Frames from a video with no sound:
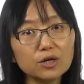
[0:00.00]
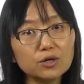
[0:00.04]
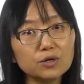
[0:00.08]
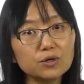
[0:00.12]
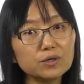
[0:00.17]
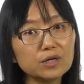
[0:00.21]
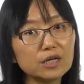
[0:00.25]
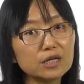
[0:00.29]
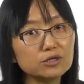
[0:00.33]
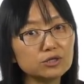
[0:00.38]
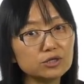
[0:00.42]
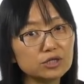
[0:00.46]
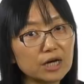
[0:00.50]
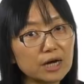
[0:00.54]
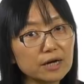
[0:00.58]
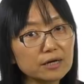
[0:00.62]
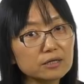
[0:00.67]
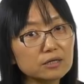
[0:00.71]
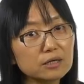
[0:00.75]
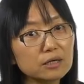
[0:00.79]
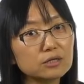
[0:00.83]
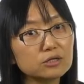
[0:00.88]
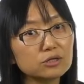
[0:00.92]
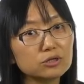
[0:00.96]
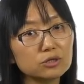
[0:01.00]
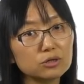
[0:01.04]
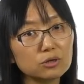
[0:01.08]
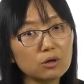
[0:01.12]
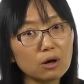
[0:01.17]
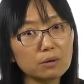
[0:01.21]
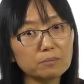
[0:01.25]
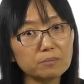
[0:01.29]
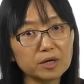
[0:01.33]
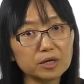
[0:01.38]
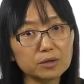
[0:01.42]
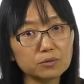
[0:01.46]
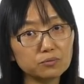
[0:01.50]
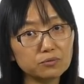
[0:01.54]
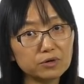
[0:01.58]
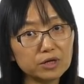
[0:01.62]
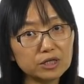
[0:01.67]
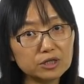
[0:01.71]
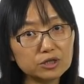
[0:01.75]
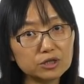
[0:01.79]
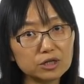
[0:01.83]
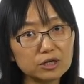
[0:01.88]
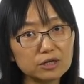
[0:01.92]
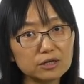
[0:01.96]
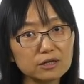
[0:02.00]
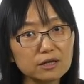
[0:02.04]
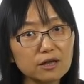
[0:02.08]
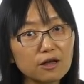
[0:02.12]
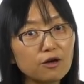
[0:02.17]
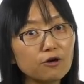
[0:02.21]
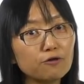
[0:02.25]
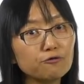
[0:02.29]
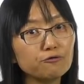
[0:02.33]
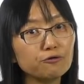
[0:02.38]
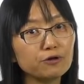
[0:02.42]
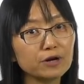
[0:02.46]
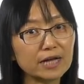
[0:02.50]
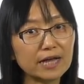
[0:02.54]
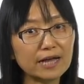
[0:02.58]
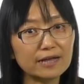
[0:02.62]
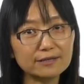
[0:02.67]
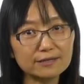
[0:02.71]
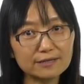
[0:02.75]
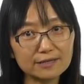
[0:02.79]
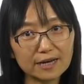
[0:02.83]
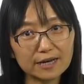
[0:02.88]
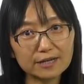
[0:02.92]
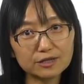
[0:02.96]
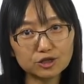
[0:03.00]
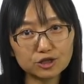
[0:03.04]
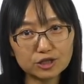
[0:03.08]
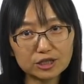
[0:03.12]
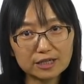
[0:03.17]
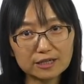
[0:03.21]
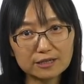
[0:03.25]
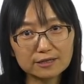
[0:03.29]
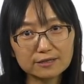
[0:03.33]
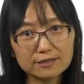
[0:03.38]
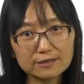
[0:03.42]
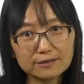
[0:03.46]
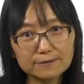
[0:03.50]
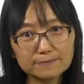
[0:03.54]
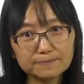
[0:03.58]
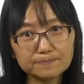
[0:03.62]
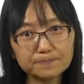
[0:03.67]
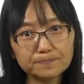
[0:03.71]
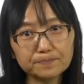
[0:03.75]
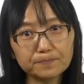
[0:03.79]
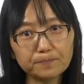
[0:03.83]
you can check the genomic region for candidate genes.